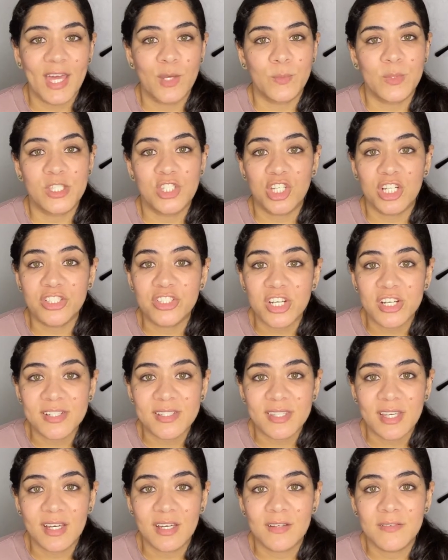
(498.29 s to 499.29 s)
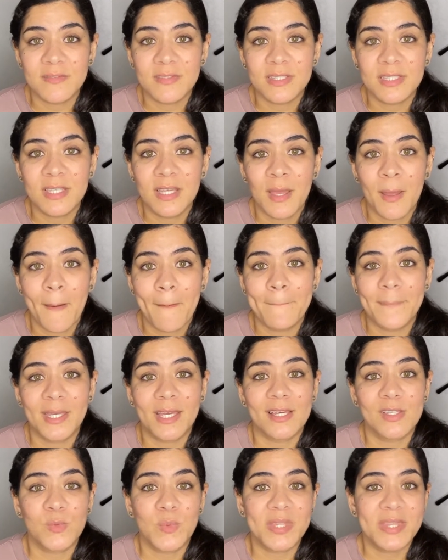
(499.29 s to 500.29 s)
and we judge ourselves
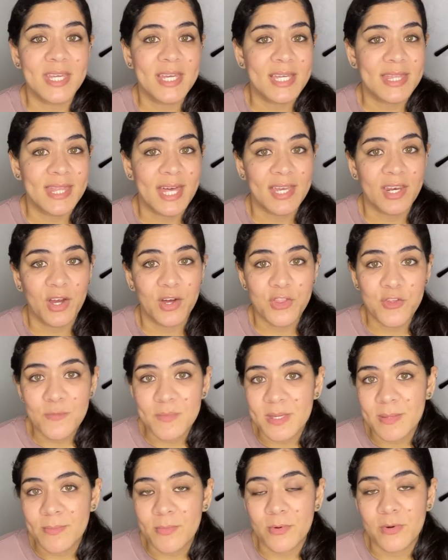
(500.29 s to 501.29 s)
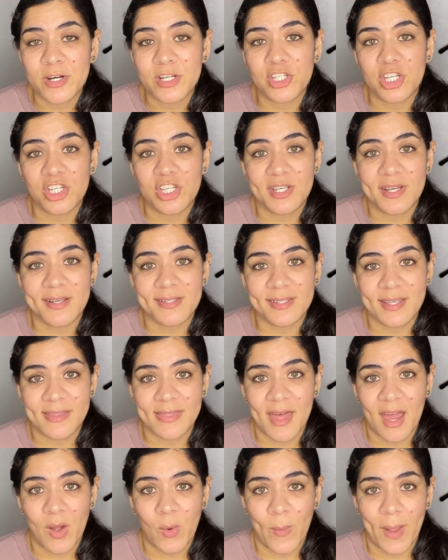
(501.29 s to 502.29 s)
because we think that other people are judging us
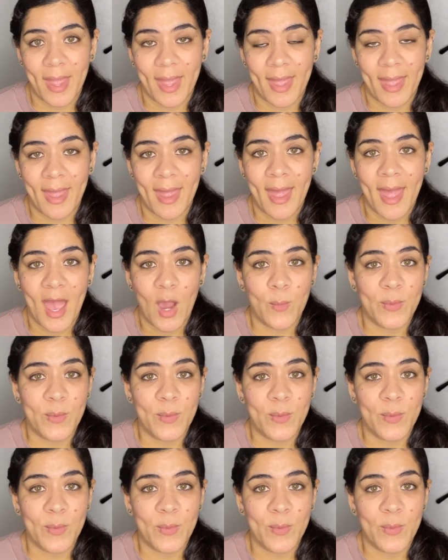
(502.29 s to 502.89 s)
in that way,